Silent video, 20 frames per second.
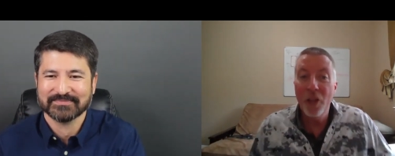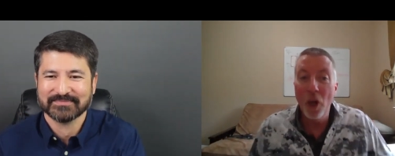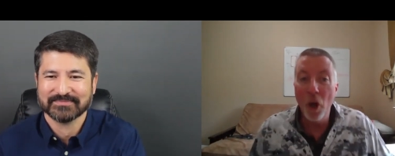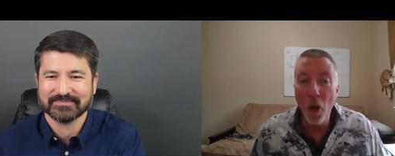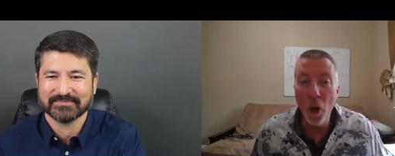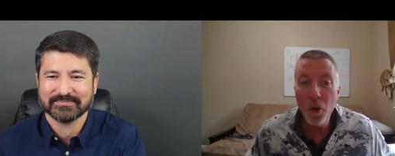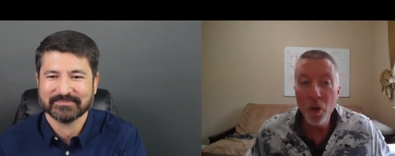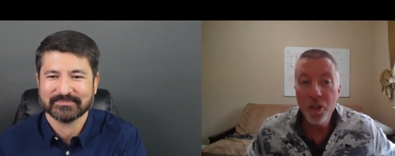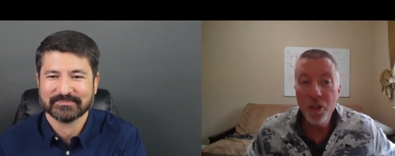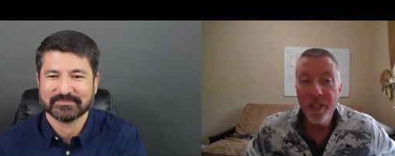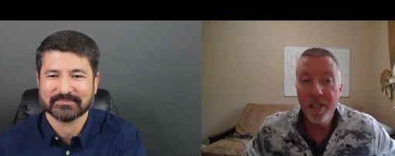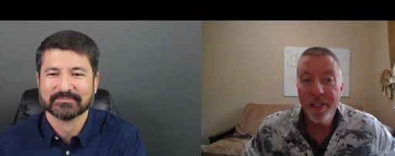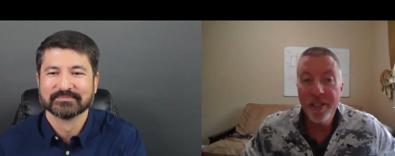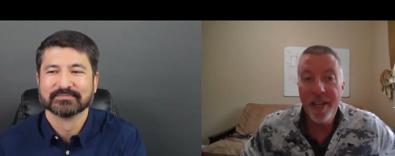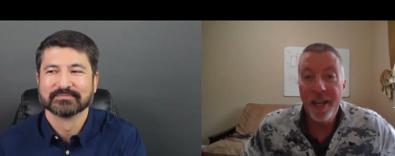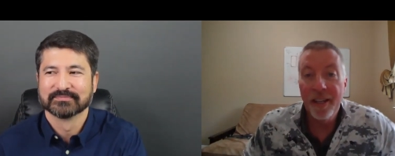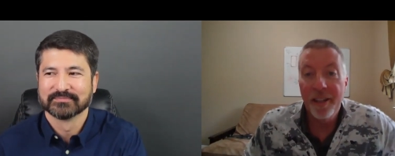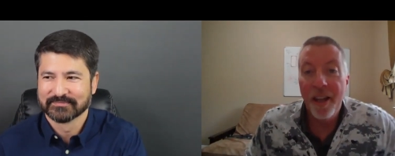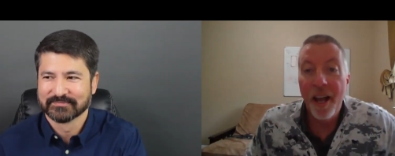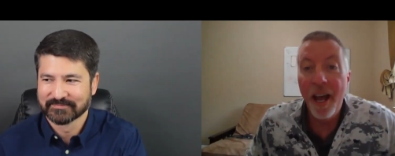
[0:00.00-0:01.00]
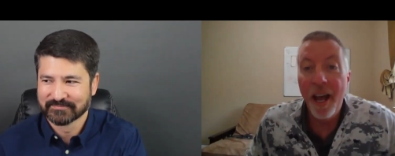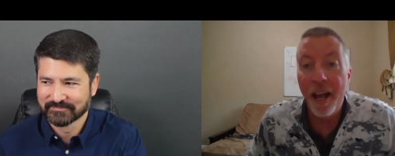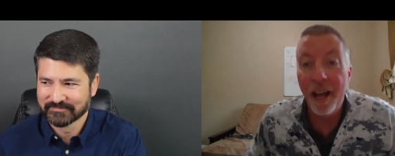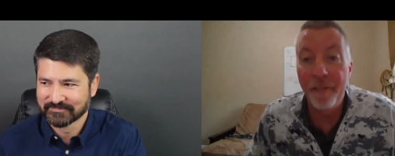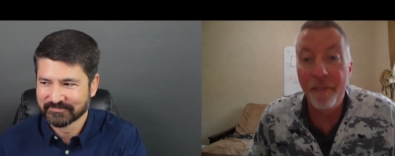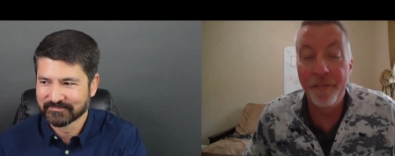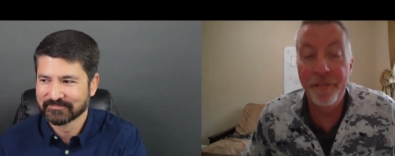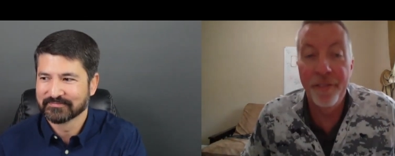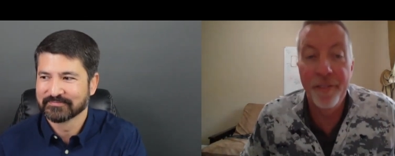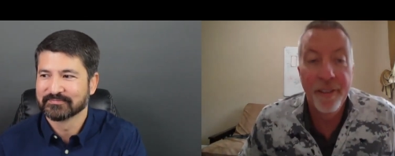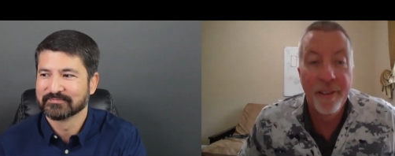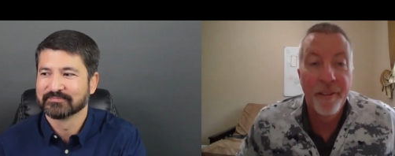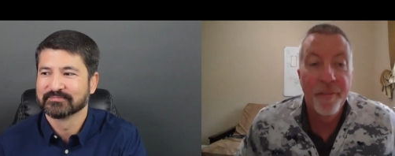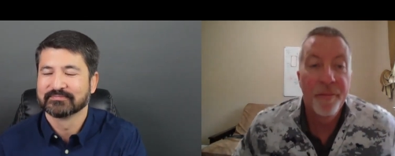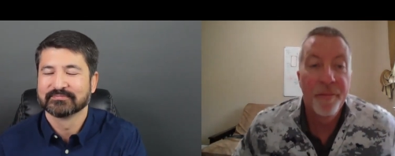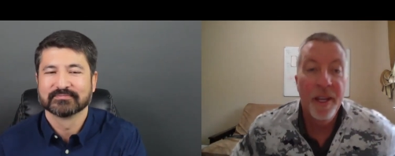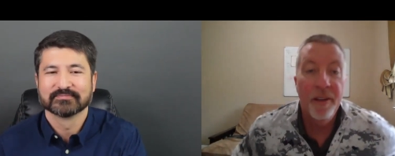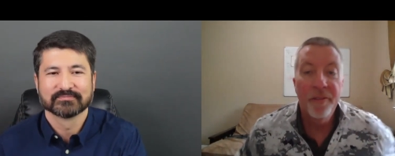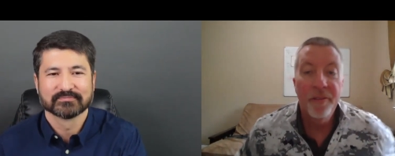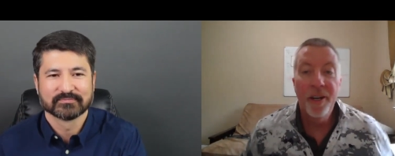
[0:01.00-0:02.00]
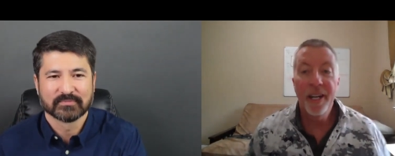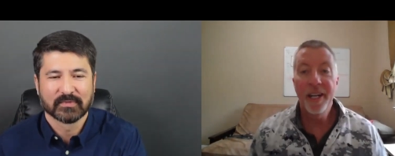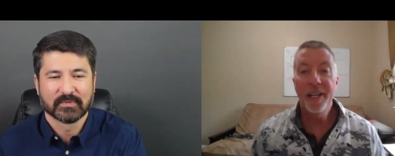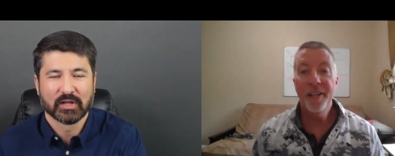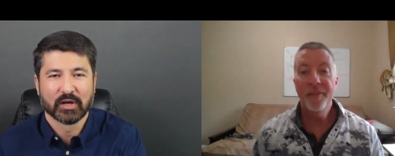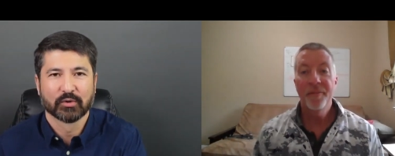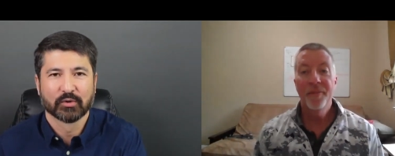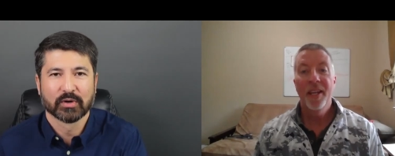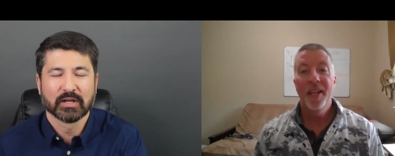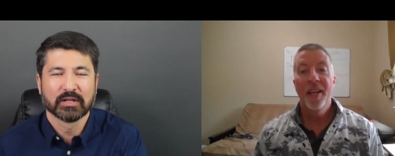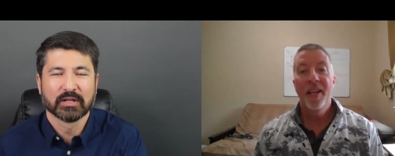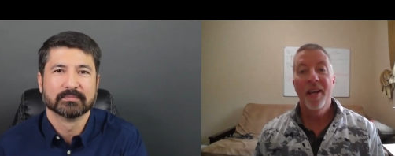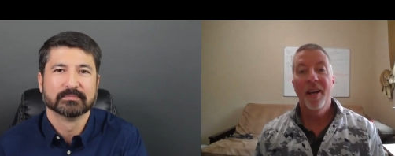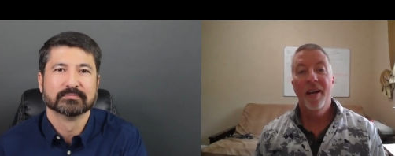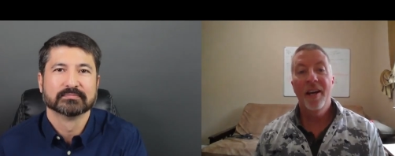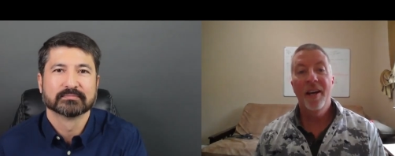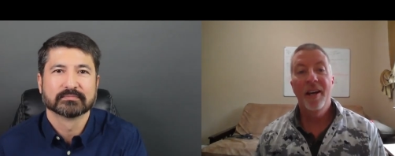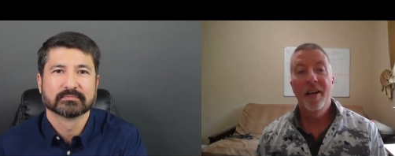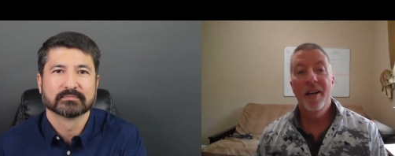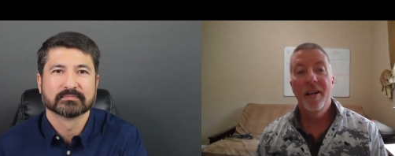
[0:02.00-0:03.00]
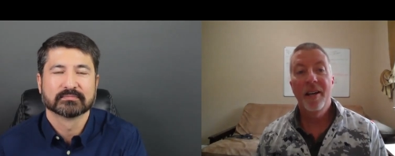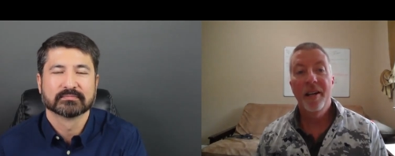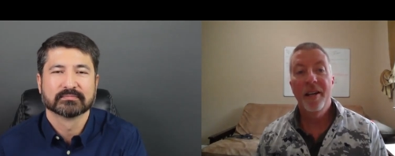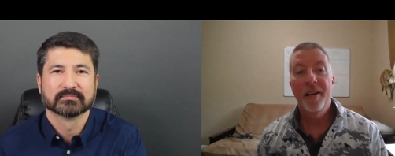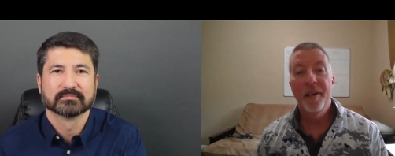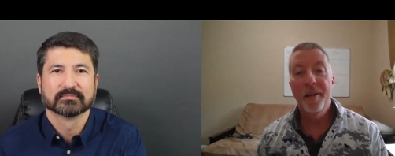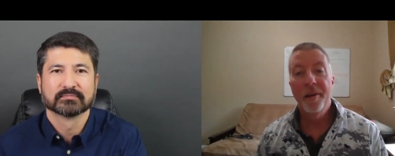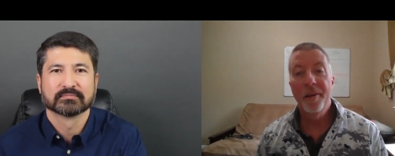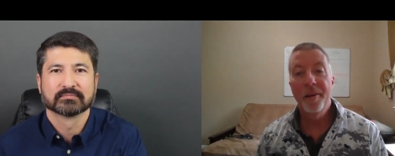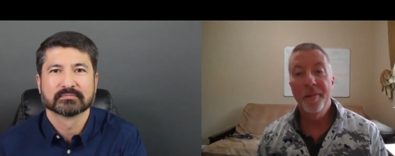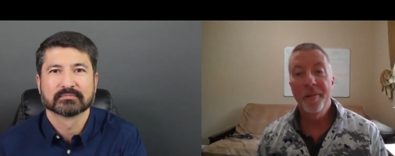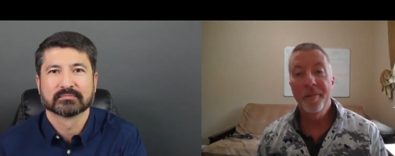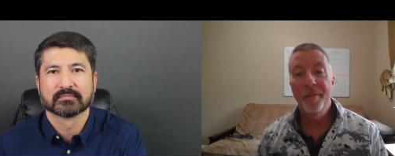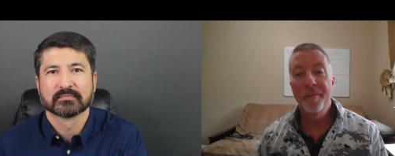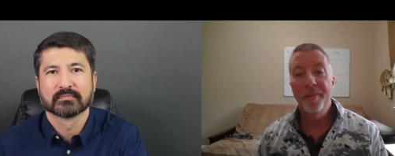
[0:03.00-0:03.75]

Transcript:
Speaker 1: the host to stay alive, right? Agreed. Right.